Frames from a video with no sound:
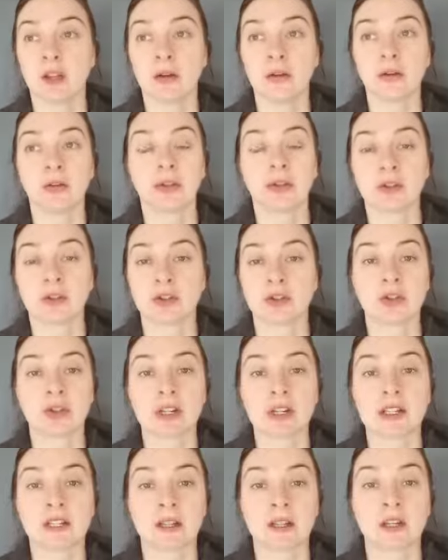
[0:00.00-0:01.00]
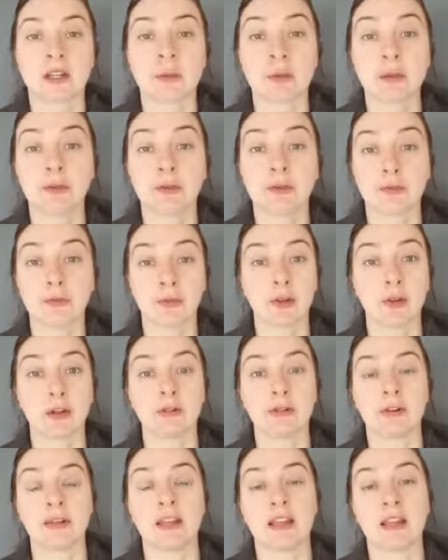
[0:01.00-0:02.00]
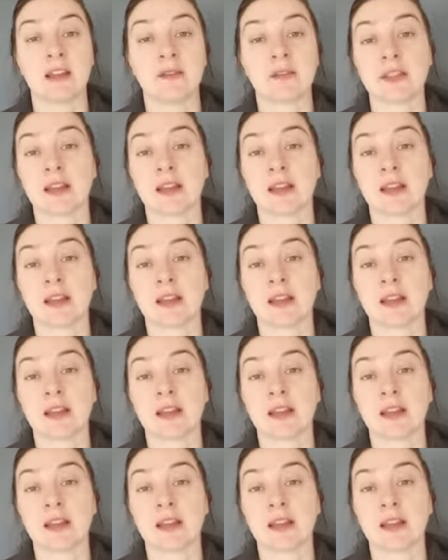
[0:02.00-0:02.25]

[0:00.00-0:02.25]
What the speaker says: those trees are going to be full of leaves,